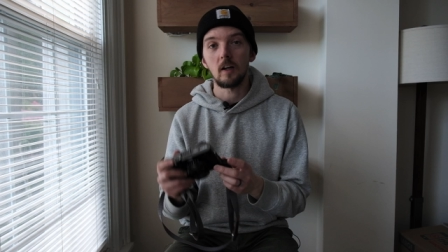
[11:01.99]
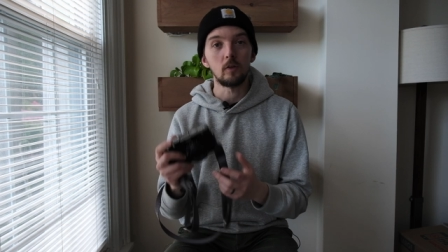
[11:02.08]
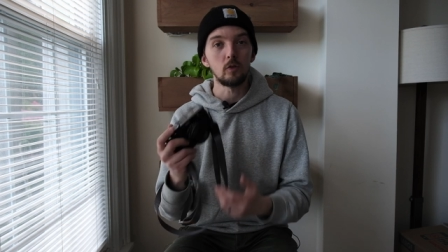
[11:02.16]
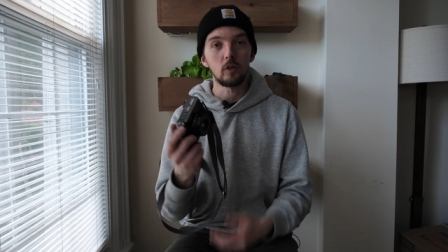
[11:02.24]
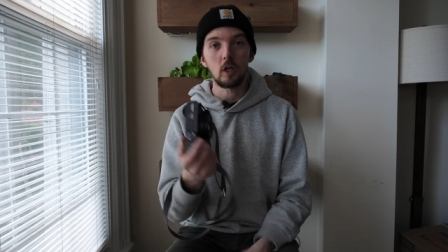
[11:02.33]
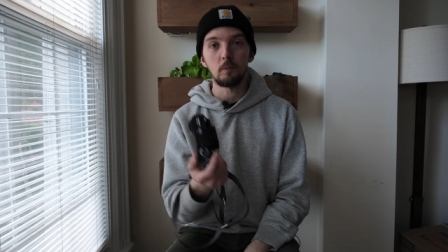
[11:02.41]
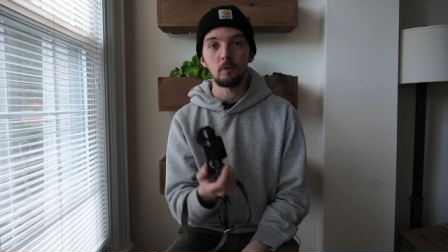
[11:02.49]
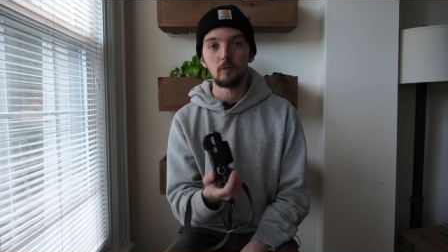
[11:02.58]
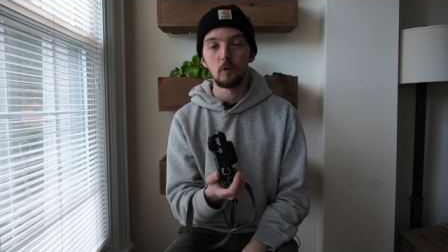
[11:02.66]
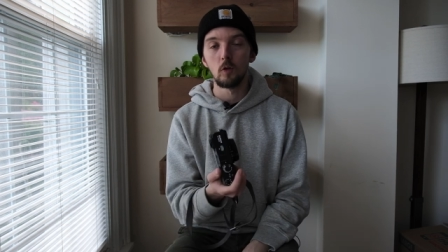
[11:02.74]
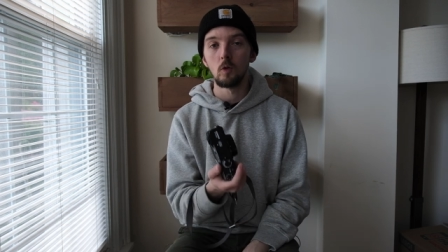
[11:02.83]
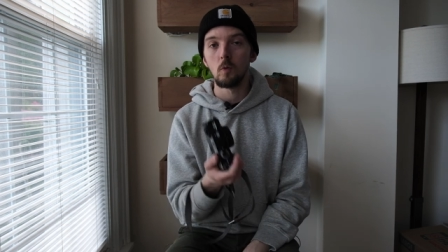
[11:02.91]
I'll do a couple
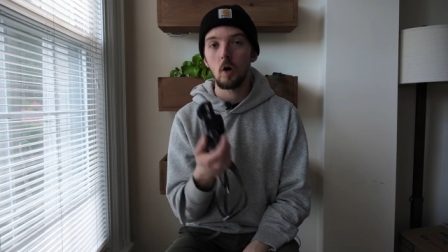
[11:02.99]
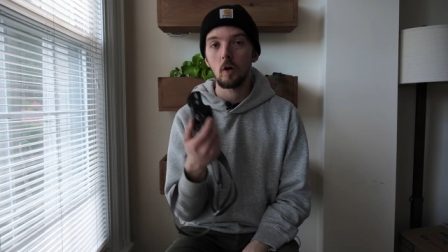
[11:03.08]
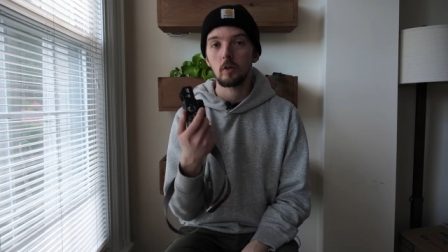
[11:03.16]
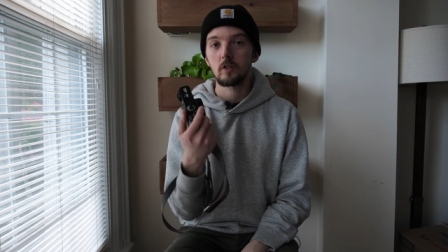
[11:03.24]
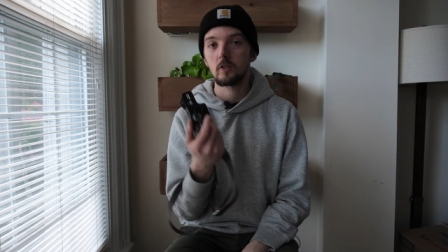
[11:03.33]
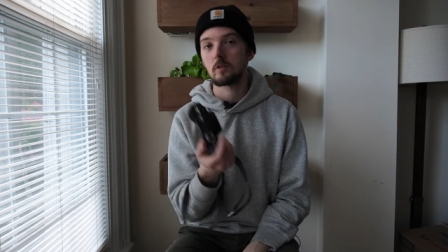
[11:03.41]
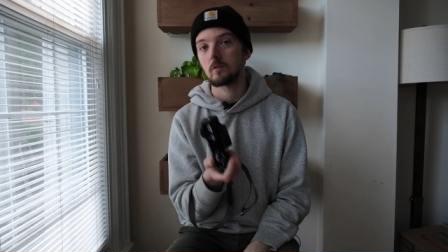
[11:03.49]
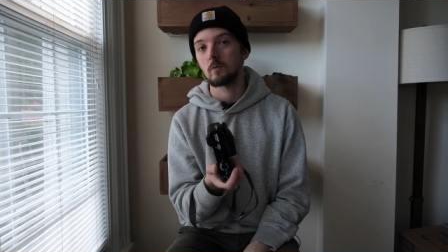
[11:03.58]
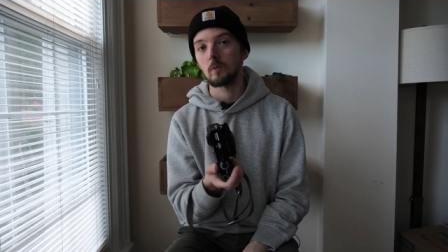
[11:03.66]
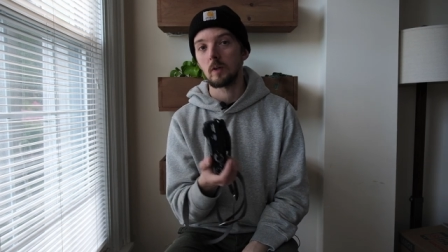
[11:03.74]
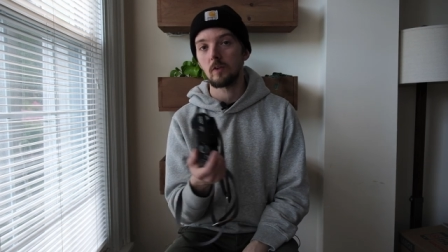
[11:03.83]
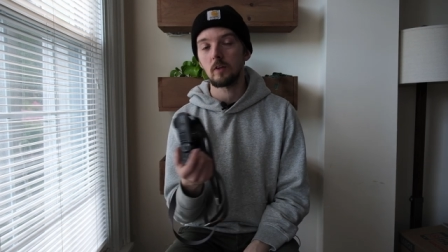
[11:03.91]
photo walks
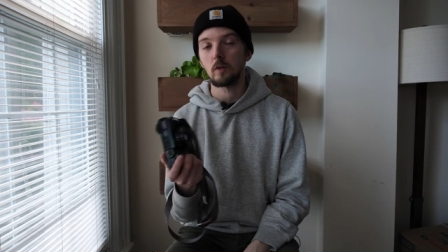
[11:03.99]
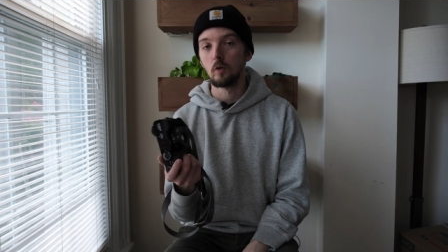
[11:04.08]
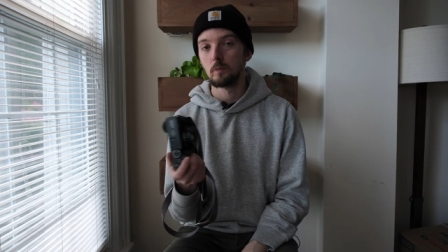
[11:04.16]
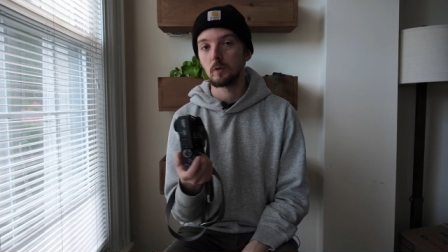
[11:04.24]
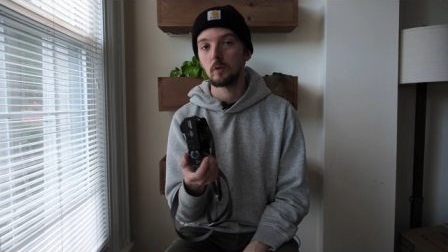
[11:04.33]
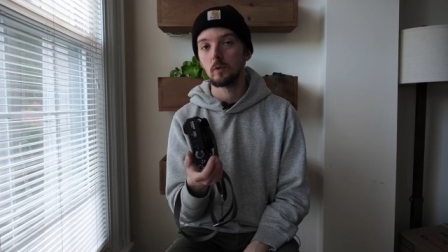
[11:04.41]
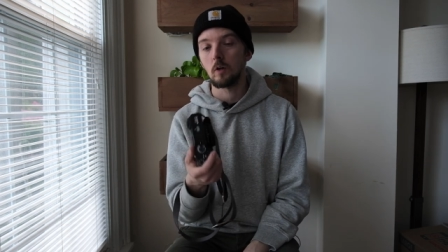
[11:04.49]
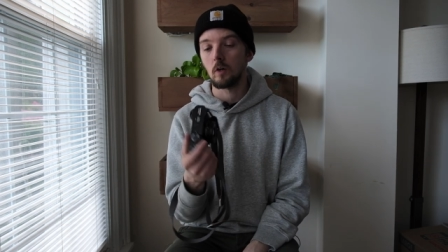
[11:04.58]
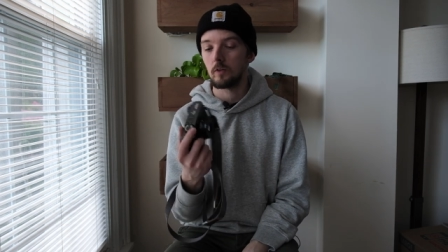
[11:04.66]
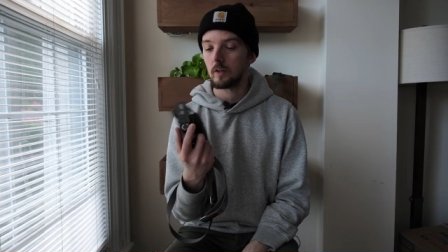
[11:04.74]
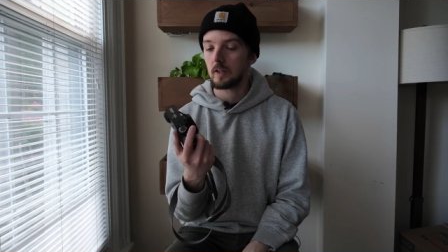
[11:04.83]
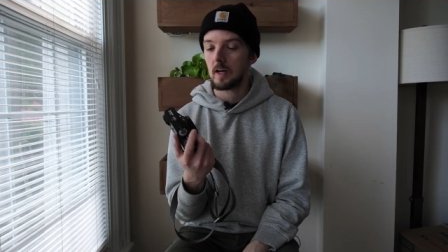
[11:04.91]
with the GoPro
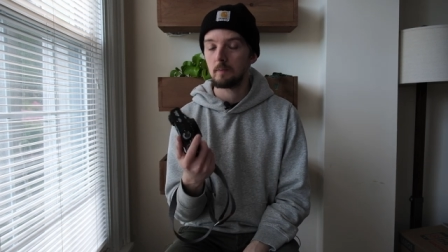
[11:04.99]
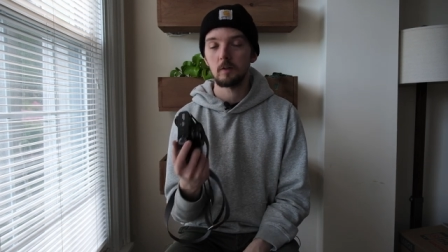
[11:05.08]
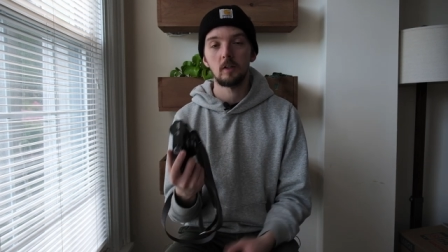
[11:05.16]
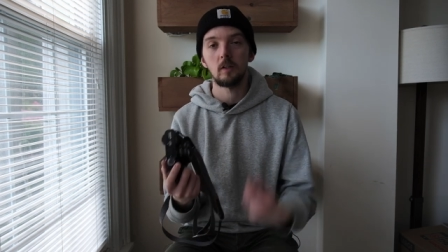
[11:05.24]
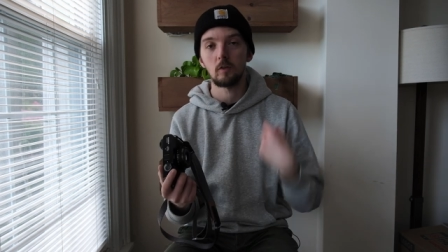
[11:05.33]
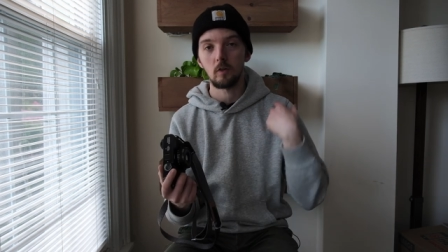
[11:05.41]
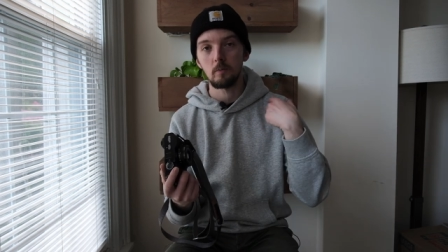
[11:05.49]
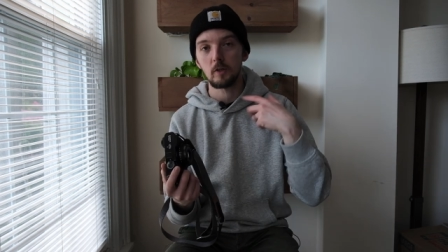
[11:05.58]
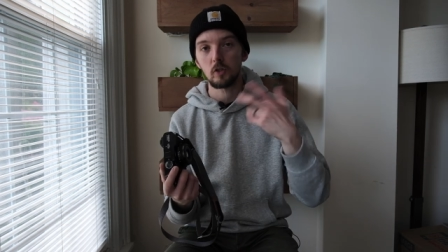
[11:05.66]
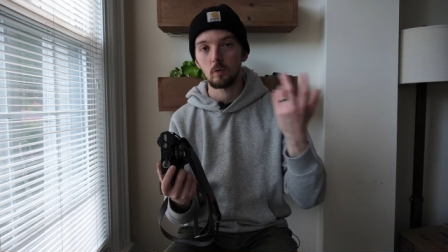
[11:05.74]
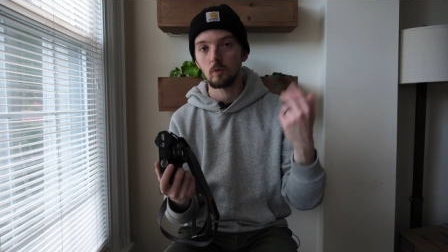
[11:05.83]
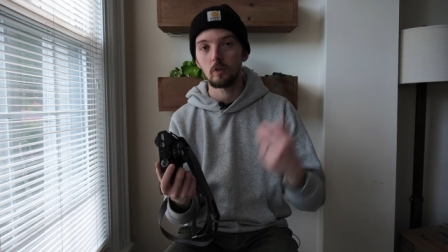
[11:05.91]
on the camera or on my
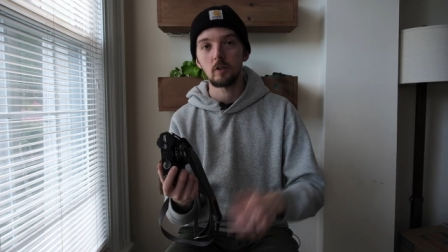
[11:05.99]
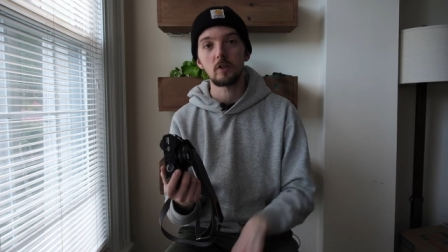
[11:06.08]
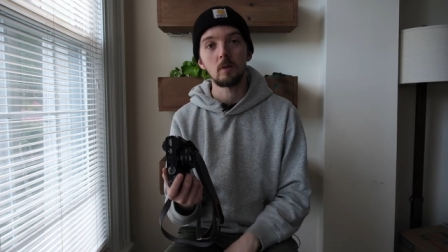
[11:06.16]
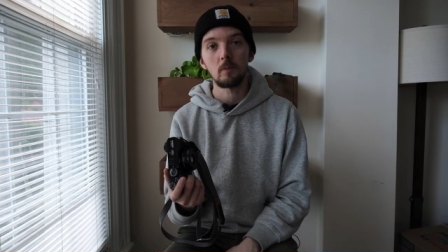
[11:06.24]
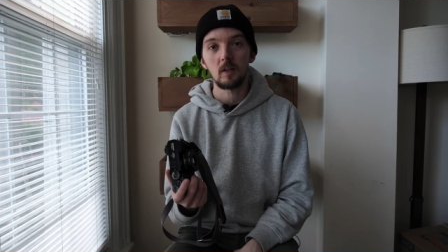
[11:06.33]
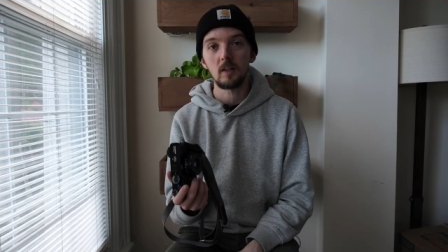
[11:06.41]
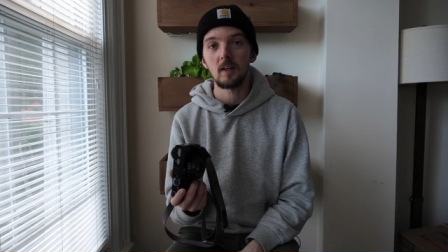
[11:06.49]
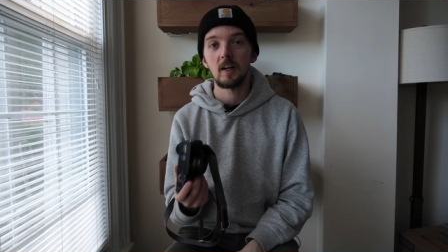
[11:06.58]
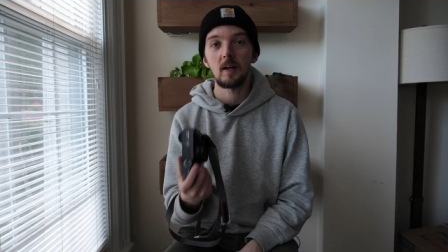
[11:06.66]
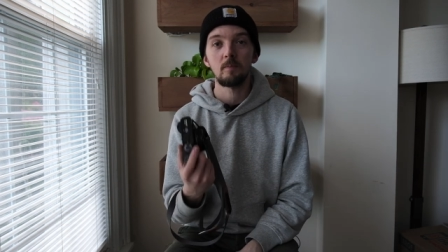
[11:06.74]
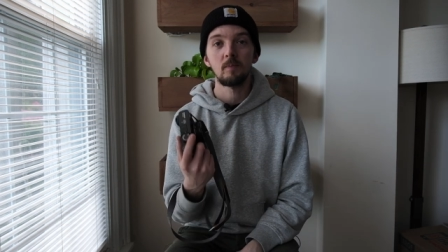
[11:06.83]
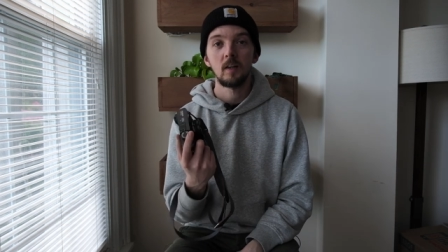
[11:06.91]
shoulder or something like
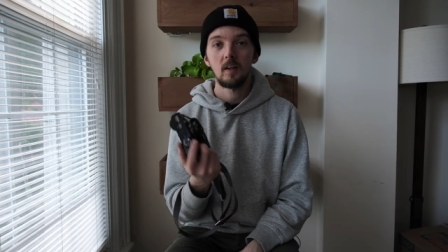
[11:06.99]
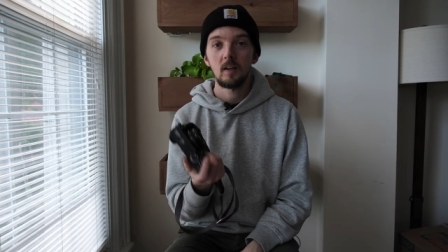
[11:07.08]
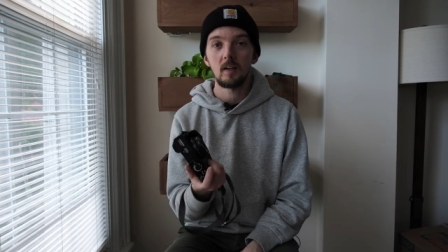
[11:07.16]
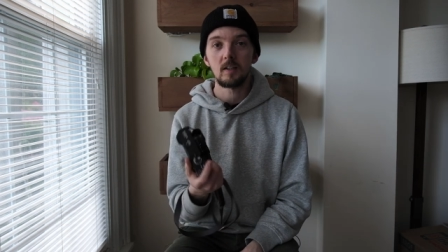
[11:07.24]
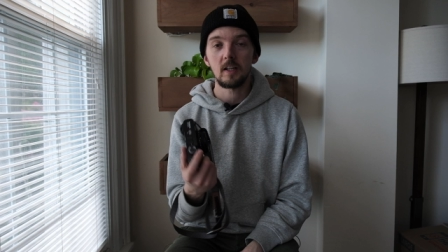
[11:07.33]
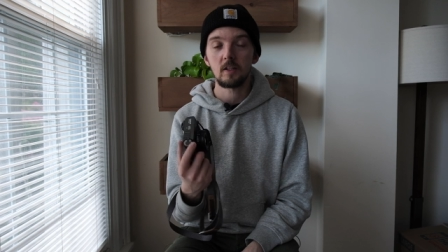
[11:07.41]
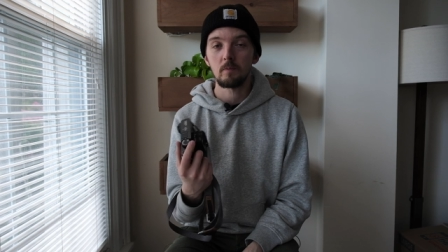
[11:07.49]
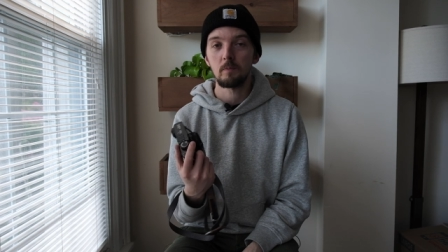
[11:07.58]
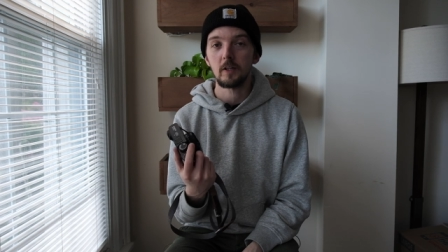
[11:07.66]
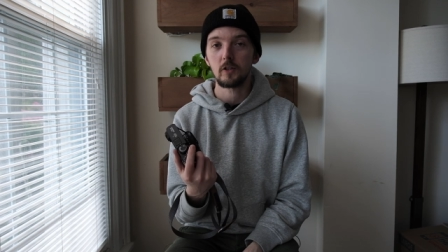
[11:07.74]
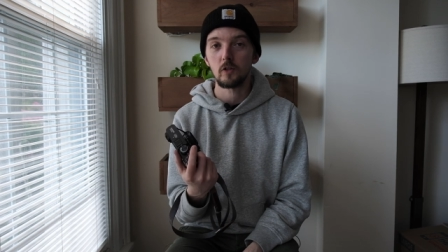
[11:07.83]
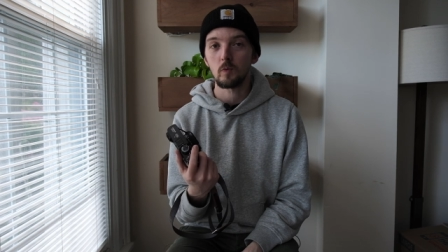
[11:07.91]
that, and take some
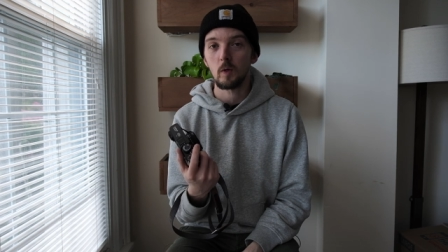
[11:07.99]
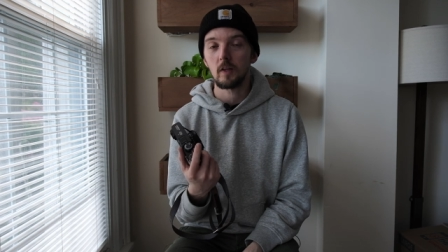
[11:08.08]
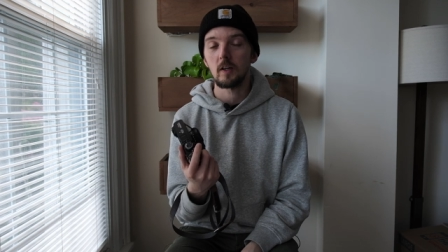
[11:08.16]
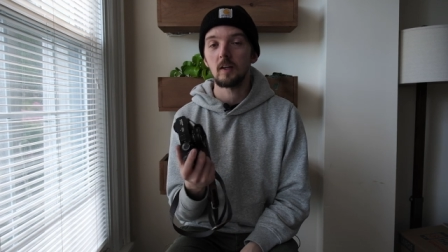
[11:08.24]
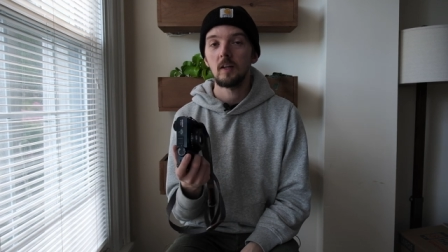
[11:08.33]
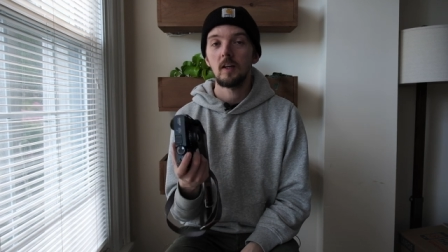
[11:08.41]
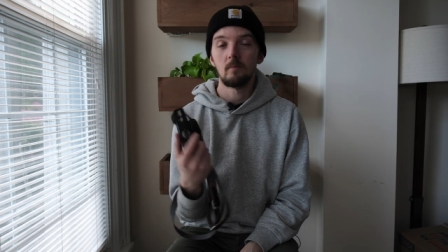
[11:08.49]
pictures with it.